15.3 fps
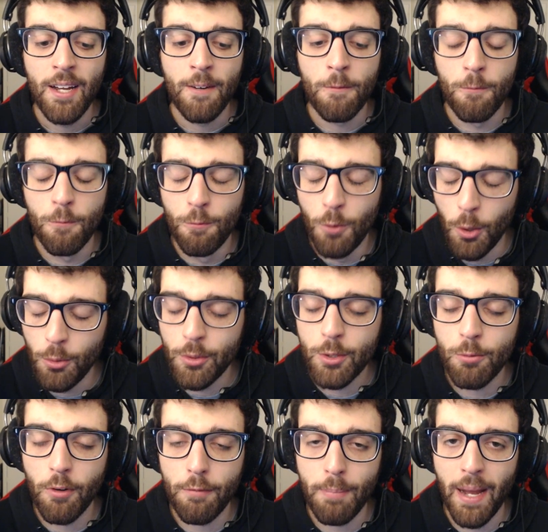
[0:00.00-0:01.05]
Ruined
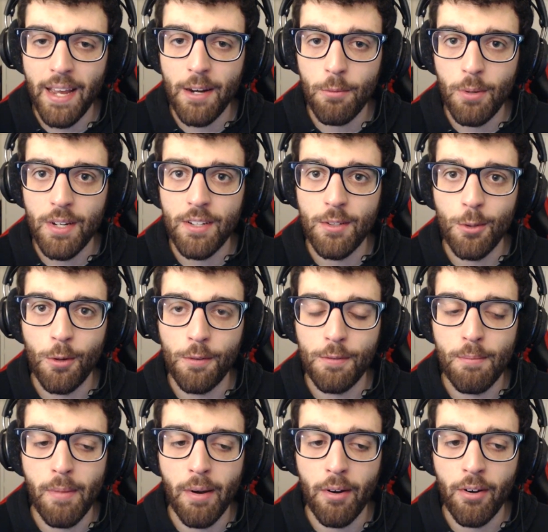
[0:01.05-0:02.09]
with pay to win in North
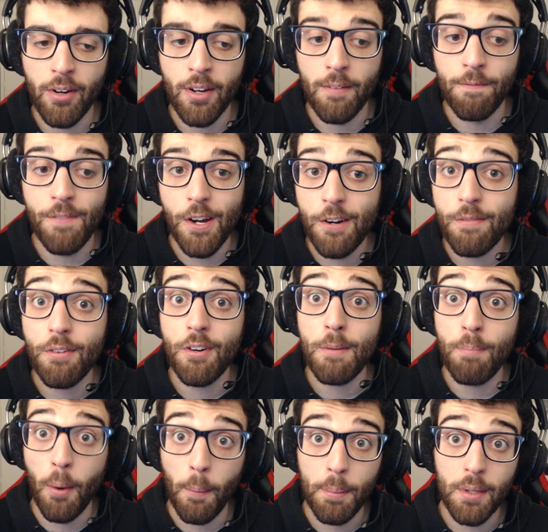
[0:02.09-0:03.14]
America. Very, very
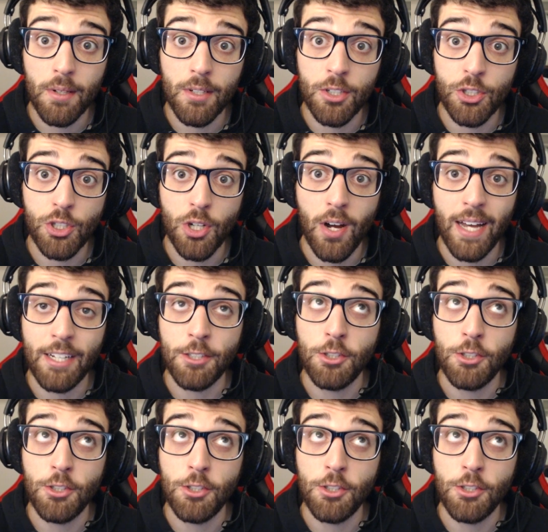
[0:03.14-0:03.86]
popular in China.